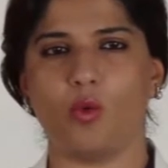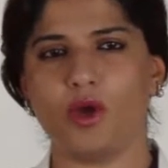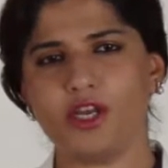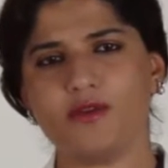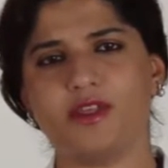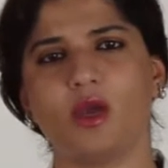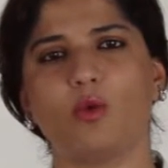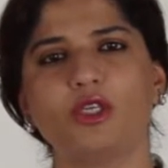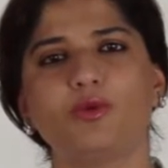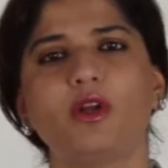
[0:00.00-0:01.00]
What do you
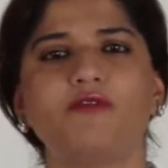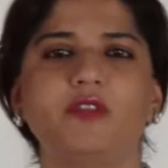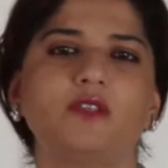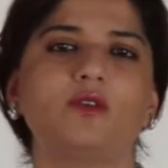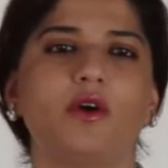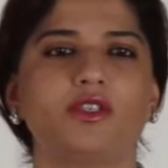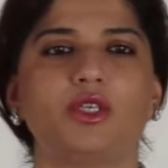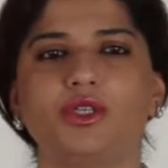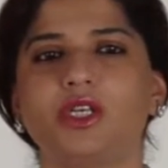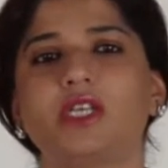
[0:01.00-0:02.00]
think? Which one of these
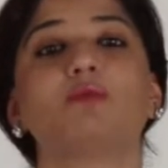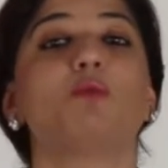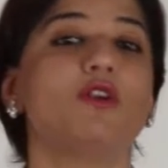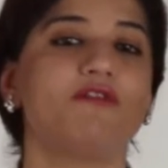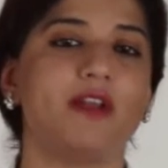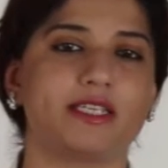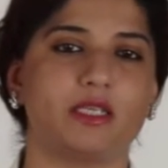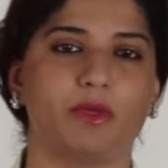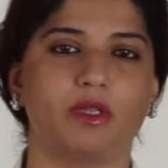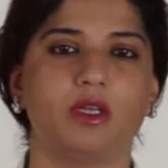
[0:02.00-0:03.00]
constitutions is more
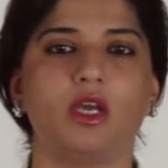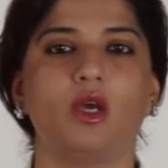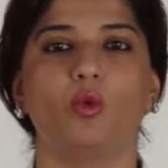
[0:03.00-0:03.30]
flexible?